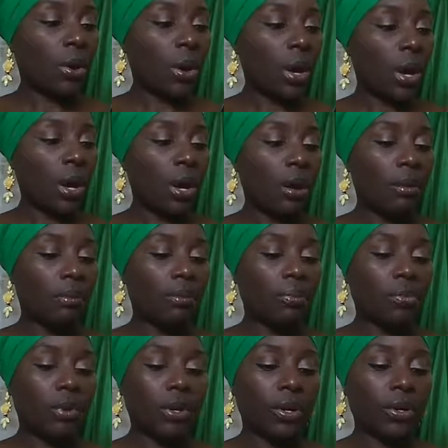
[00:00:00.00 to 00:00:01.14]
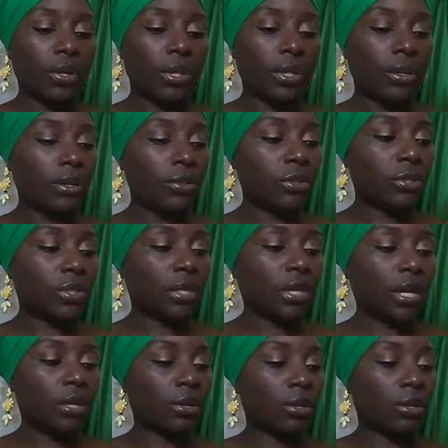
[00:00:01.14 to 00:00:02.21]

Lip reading: we're going to just kind